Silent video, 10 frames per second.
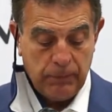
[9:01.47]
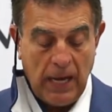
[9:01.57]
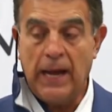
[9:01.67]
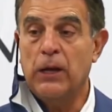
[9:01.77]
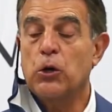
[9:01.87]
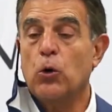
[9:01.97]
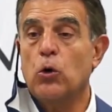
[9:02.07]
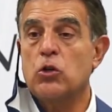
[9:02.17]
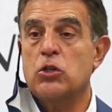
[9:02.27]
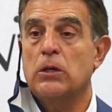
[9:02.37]
I
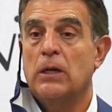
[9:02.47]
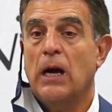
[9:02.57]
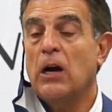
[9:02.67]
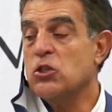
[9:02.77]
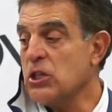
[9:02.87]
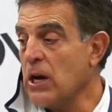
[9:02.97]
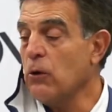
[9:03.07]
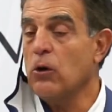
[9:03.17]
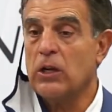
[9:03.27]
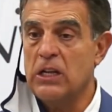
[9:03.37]
encourage our
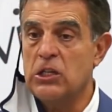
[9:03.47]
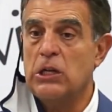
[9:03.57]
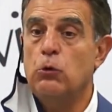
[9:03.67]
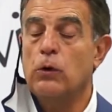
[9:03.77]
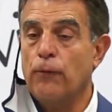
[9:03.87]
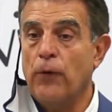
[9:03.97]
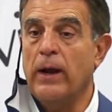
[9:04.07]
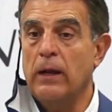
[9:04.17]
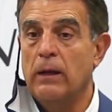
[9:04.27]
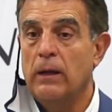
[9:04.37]
senator to continue to fight